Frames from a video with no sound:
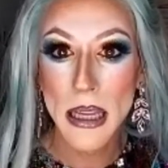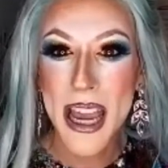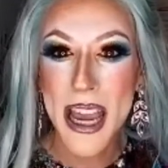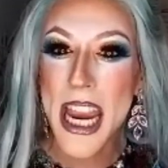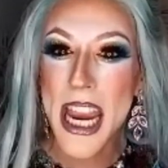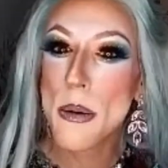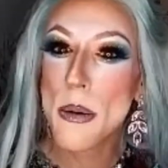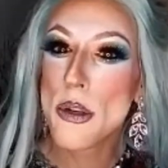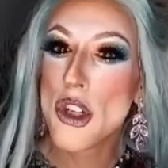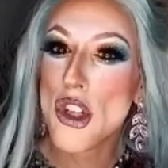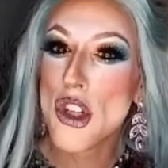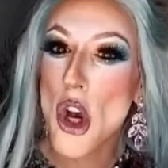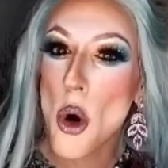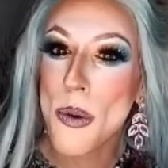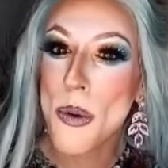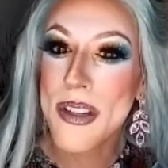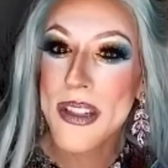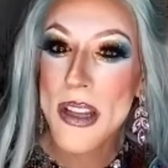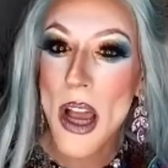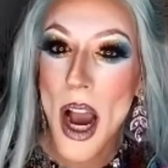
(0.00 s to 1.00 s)
It would show a
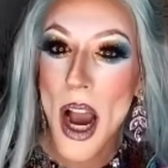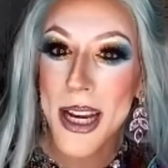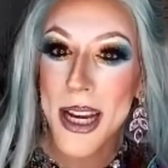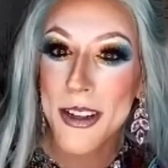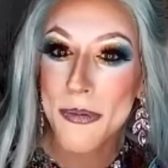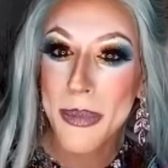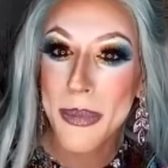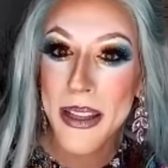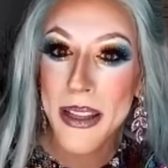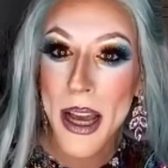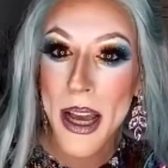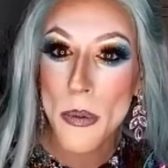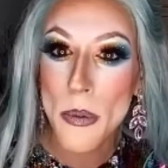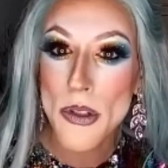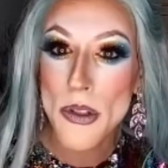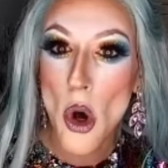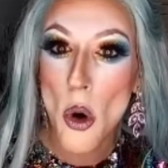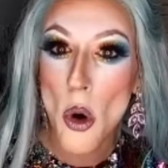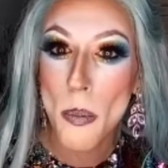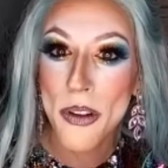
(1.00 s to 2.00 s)
side of me that was
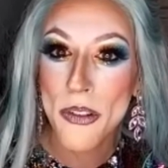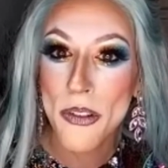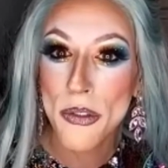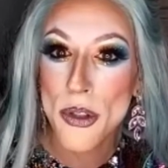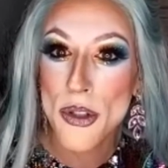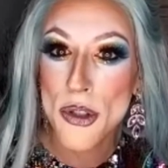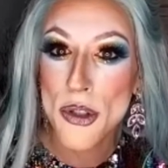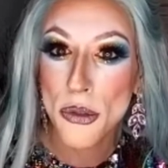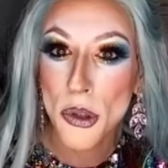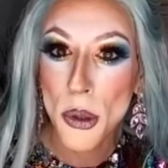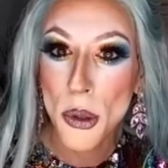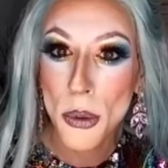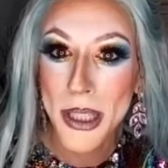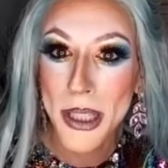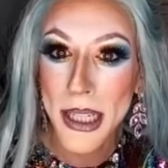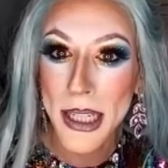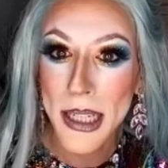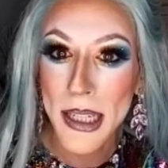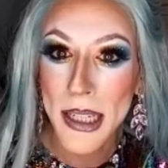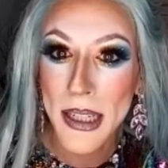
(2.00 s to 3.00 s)
open for
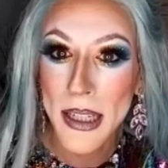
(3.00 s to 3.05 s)
scrutiny.